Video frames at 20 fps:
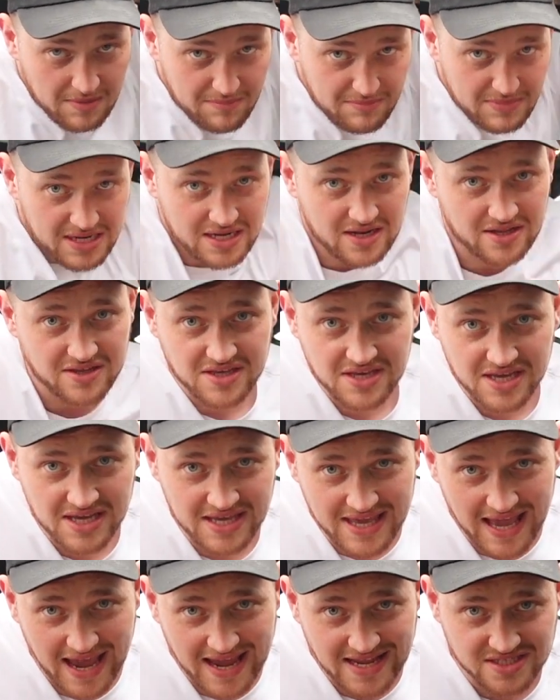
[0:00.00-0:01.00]
meaning you
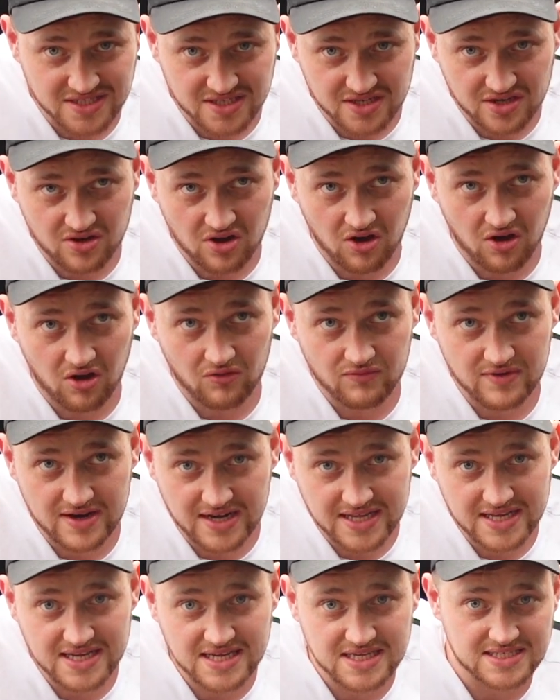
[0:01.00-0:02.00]
can get into the car
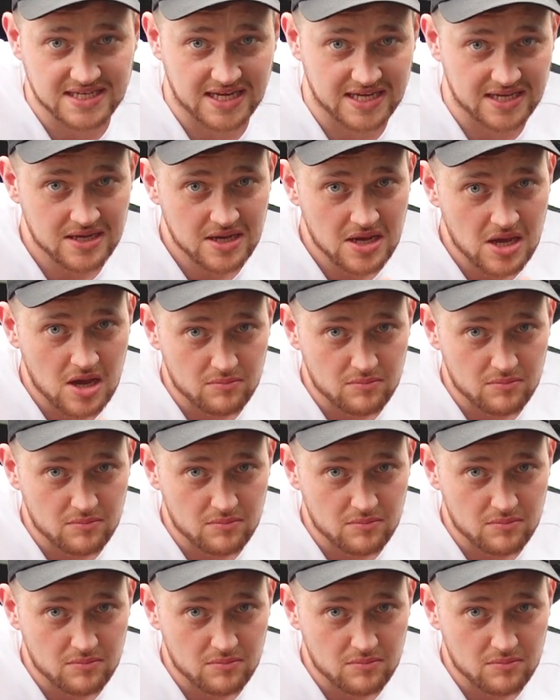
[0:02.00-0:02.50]
really easy.